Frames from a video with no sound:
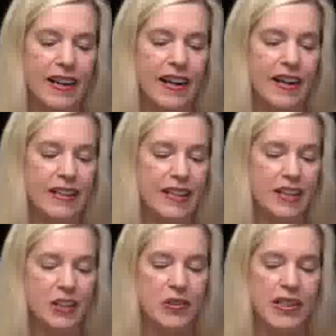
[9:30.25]

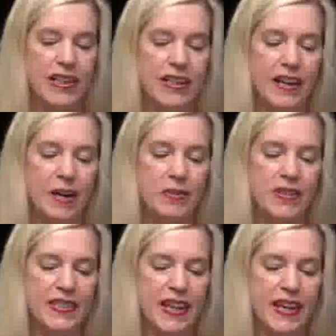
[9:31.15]
luxury
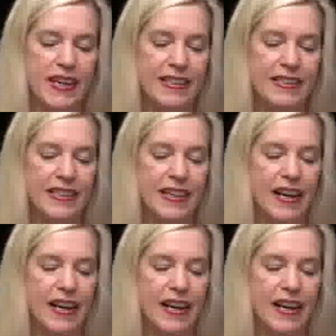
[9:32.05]
e-commerce site,